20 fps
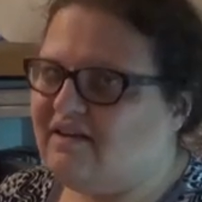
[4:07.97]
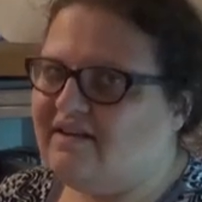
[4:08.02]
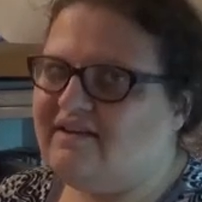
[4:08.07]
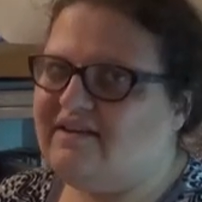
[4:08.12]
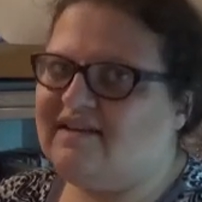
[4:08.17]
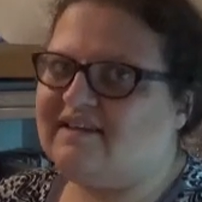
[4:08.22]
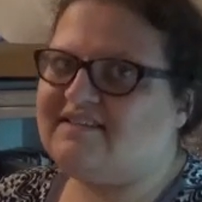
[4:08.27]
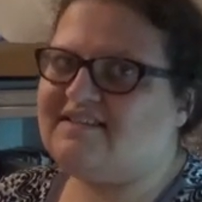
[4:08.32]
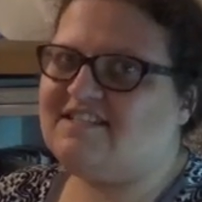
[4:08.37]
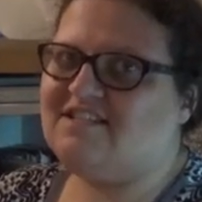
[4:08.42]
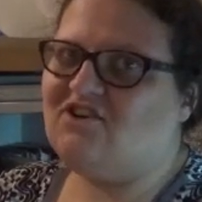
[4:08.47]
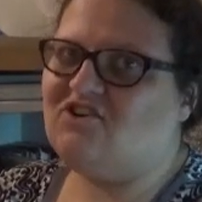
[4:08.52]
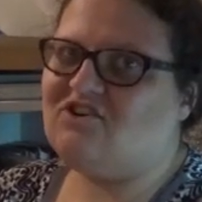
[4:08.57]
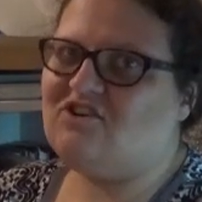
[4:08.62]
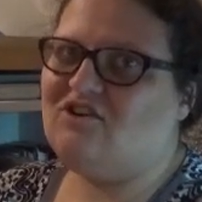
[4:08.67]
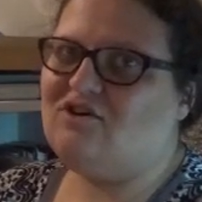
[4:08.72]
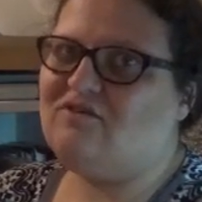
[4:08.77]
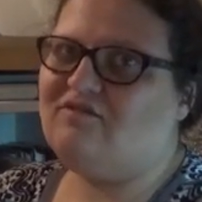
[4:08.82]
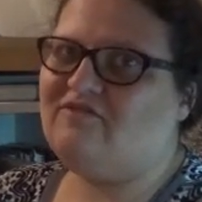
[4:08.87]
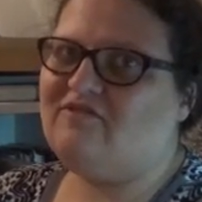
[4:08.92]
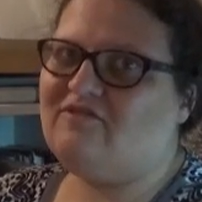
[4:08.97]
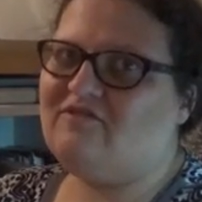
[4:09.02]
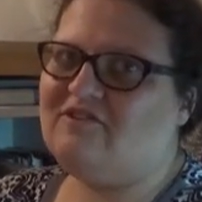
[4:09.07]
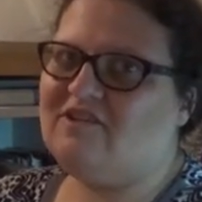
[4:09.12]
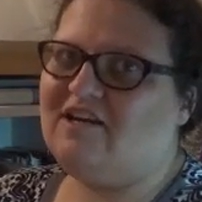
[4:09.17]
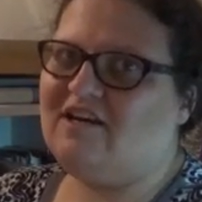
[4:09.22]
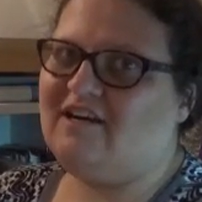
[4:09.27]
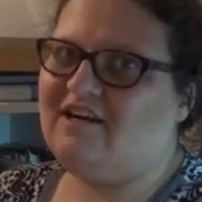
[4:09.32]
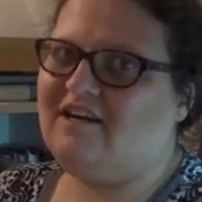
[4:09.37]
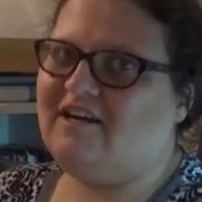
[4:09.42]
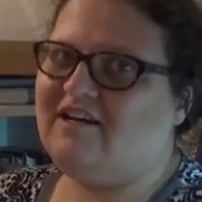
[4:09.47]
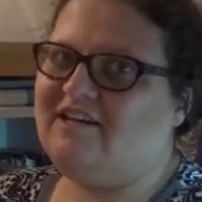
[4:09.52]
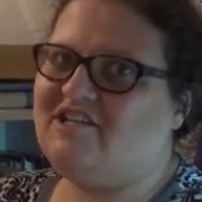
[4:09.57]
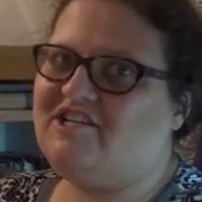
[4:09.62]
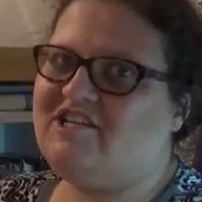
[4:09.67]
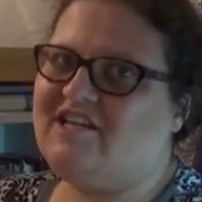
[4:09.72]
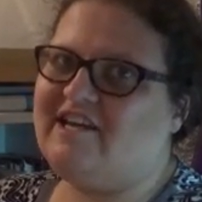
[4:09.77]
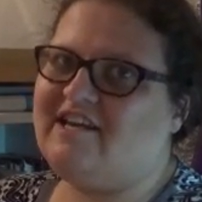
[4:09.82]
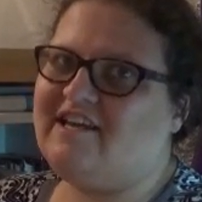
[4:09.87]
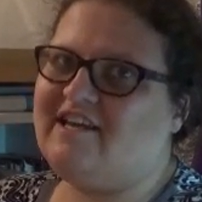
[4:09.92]
Next, I'll go for uh,
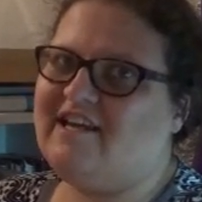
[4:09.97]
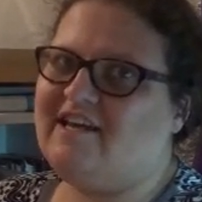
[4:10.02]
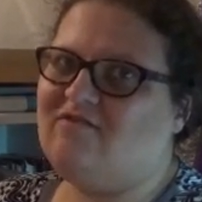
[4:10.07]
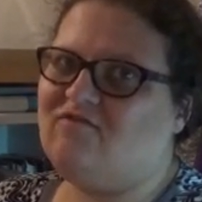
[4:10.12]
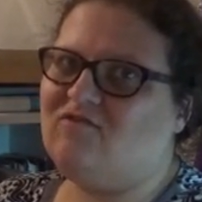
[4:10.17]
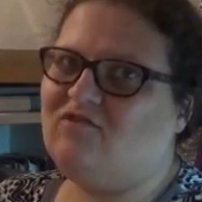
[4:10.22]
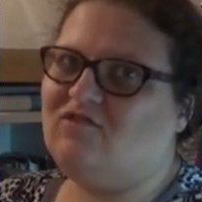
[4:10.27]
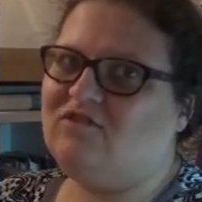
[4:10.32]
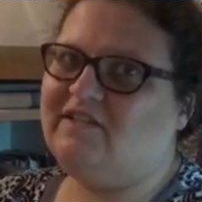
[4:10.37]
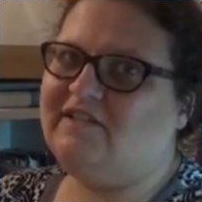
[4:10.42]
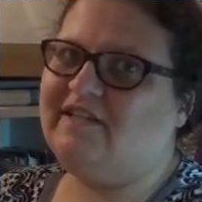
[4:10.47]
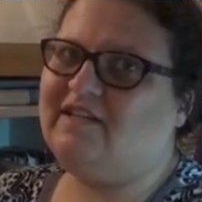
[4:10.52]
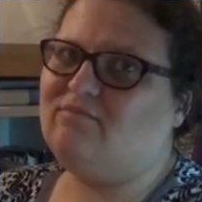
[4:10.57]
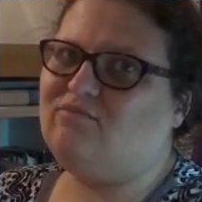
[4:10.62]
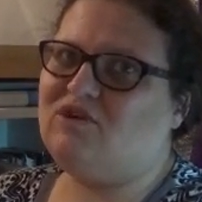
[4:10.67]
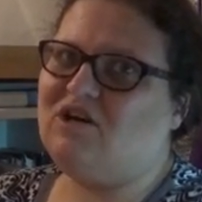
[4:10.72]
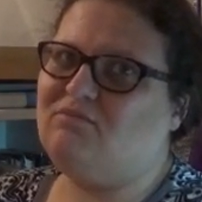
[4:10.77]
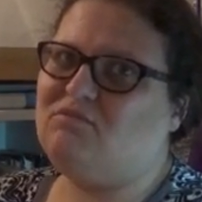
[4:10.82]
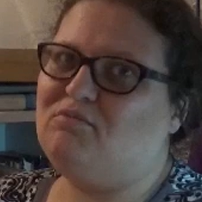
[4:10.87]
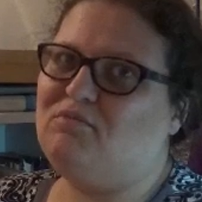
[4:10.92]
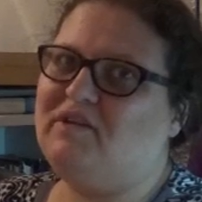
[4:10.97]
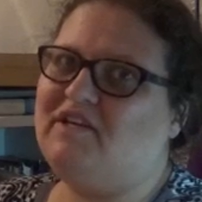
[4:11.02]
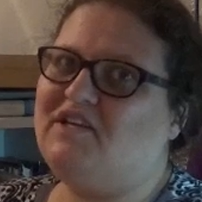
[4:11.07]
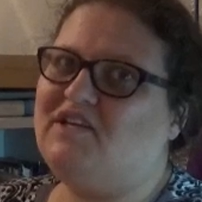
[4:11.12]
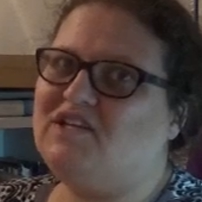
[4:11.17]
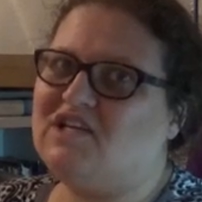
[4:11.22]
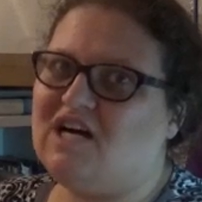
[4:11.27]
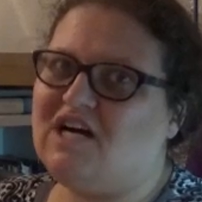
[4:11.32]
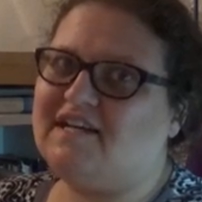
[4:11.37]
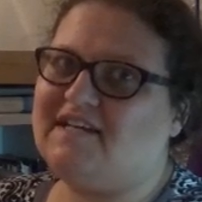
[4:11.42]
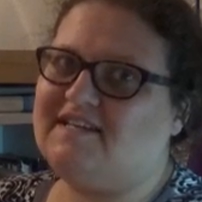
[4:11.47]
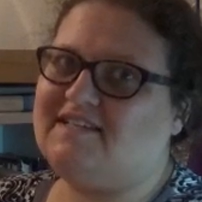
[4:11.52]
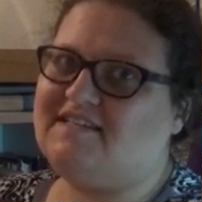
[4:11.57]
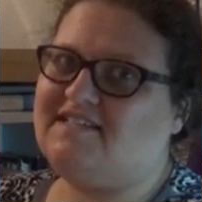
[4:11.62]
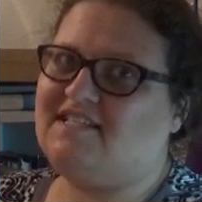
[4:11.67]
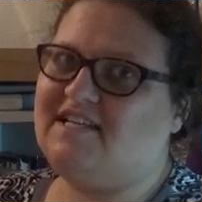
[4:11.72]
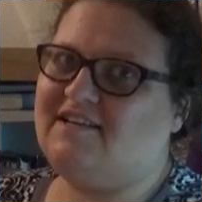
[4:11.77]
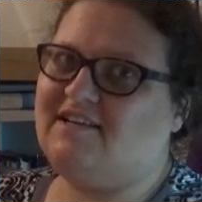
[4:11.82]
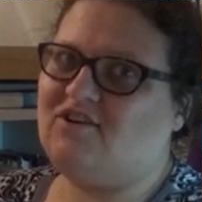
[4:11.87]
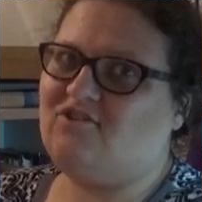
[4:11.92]
J.K. Rowling. Probably not as
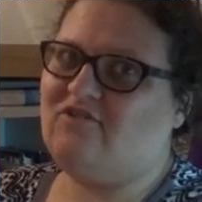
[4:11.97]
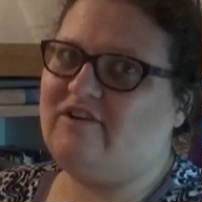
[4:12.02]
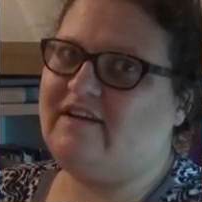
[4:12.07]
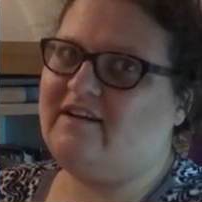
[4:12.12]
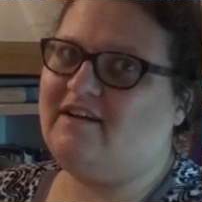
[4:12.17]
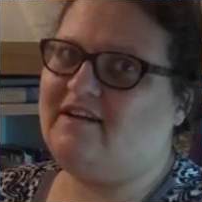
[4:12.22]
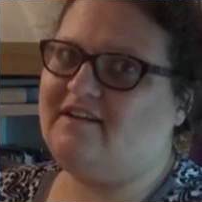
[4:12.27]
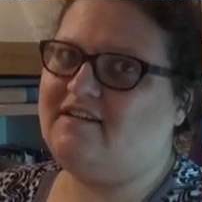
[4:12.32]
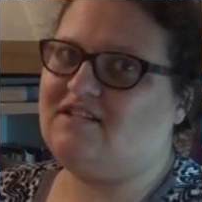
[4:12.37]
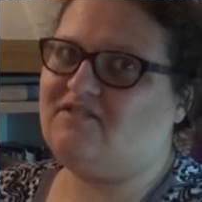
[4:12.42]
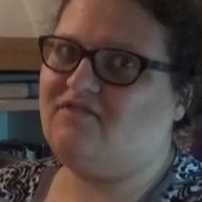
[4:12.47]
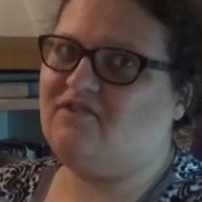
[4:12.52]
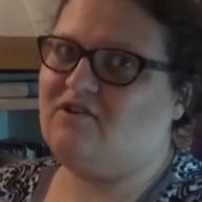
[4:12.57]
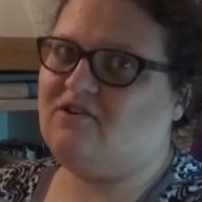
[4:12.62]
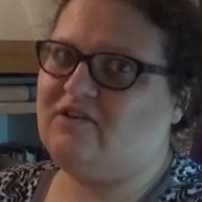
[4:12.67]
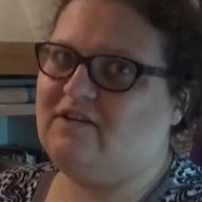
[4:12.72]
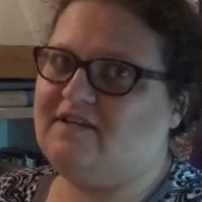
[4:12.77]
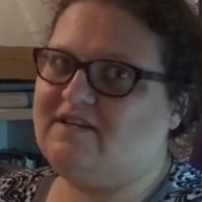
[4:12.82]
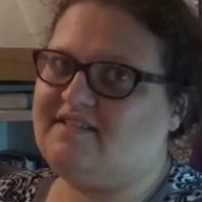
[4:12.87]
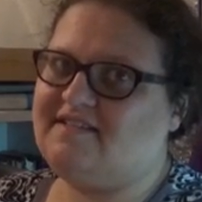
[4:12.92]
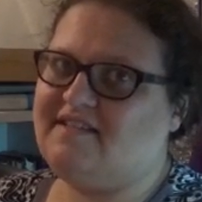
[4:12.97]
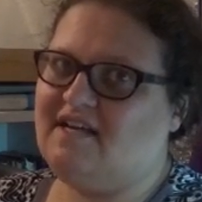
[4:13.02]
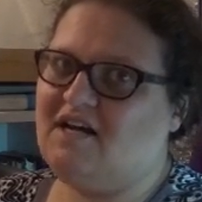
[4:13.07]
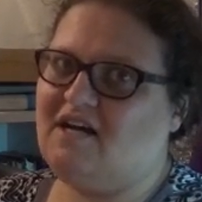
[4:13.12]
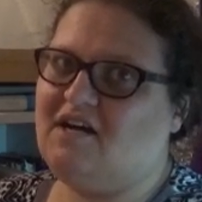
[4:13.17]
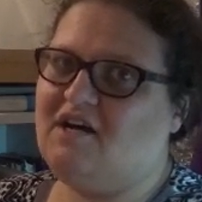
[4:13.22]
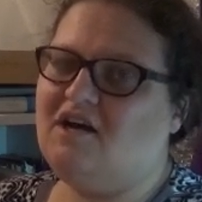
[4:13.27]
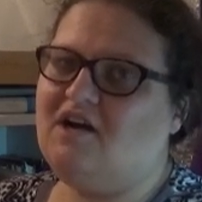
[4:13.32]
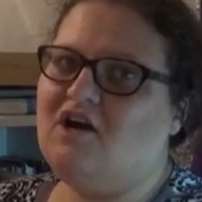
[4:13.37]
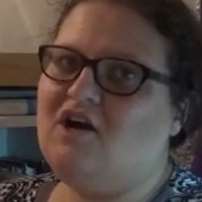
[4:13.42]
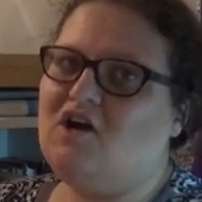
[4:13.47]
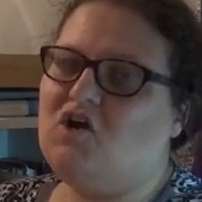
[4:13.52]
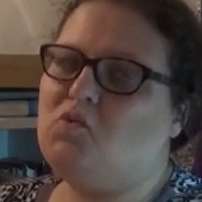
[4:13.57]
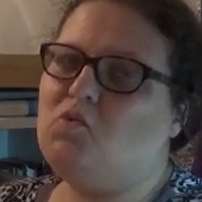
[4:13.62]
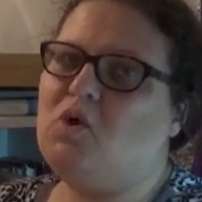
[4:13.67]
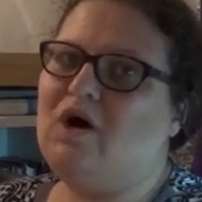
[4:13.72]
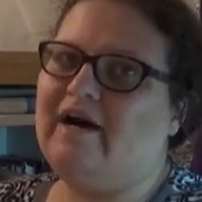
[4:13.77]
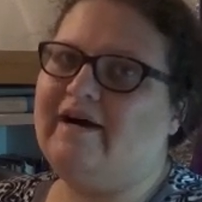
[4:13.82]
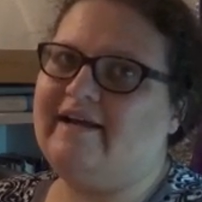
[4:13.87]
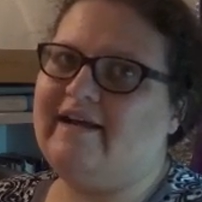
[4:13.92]
denigrated as far as uh,
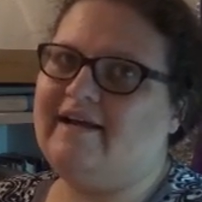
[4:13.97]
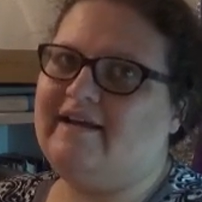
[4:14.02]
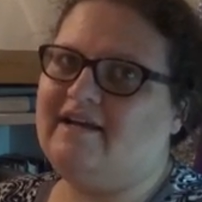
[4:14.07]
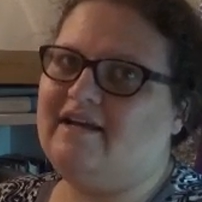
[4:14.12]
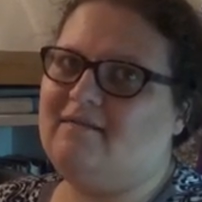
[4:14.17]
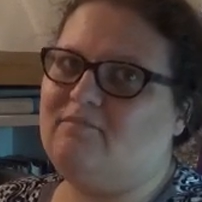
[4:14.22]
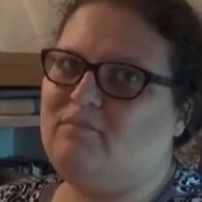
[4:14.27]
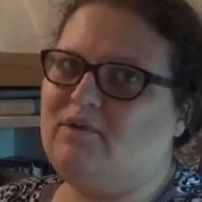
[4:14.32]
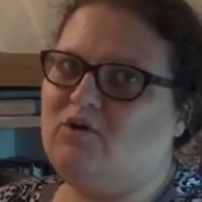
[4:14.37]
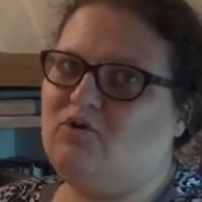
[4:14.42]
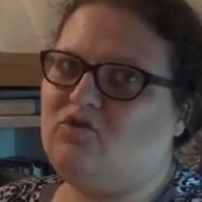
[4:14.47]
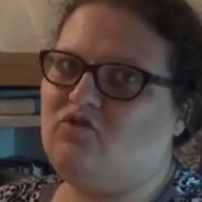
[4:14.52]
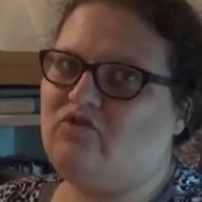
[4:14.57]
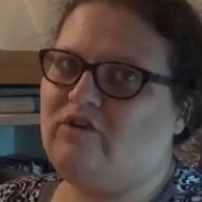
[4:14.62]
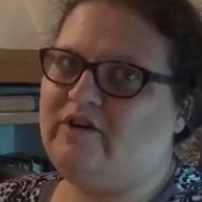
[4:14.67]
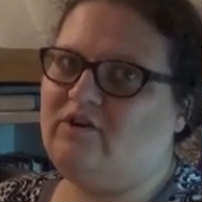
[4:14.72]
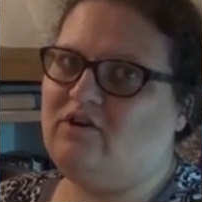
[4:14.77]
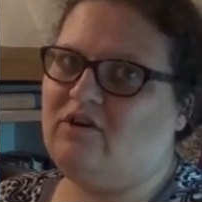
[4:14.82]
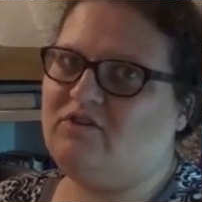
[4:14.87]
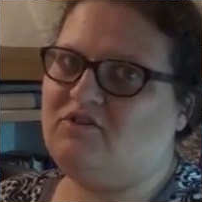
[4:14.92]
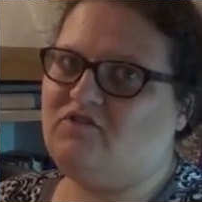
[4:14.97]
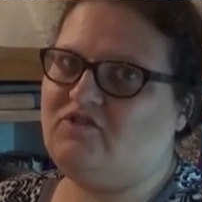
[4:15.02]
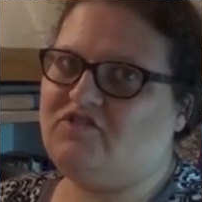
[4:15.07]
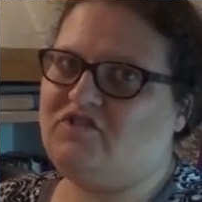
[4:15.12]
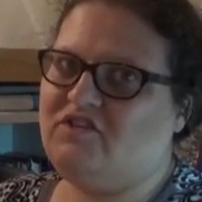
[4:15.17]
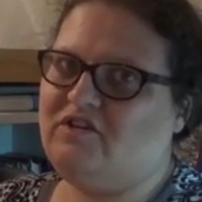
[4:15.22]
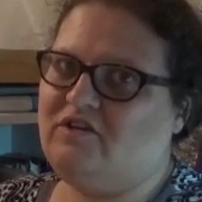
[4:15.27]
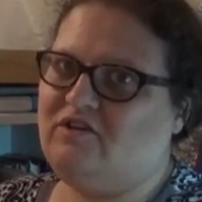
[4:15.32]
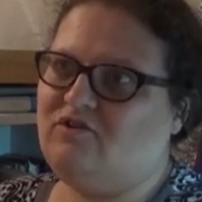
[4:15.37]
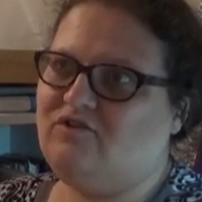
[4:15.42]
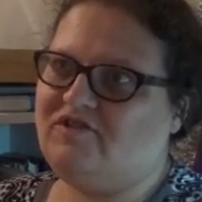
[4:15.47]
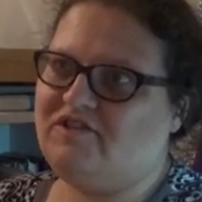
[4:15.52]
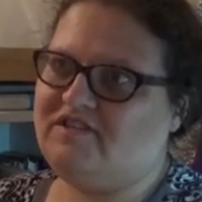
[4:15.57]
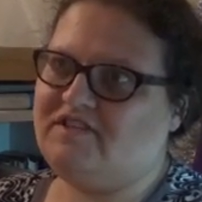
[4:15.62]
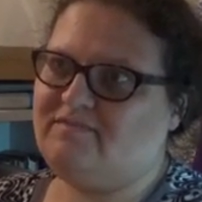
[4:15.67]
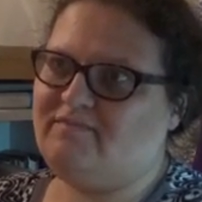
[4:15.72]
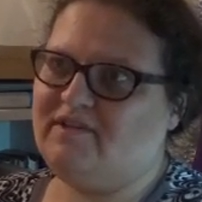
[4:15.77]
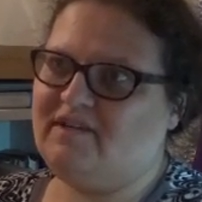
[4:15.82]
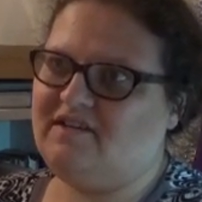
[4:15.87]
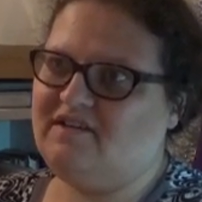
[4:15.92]
YA and middle grade authors go,
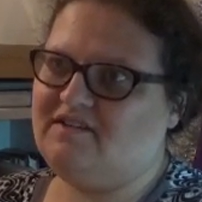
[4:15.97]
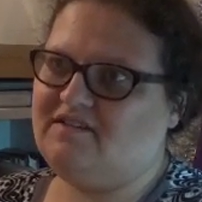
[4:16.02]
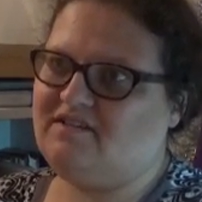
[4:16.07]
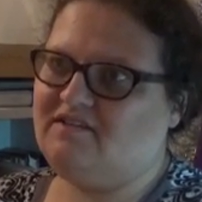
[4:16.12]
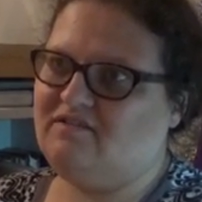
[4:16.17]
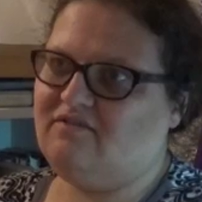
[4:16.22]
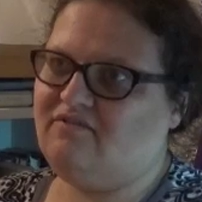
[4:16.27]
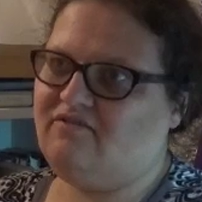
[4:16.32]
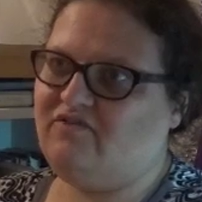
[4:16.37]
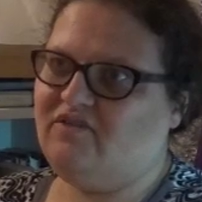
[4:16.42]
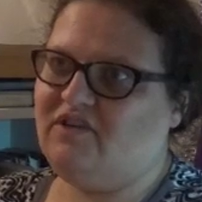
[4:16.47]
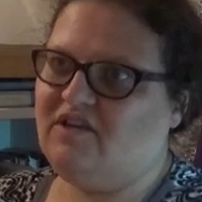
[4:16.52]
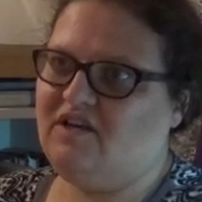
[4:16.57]
just because of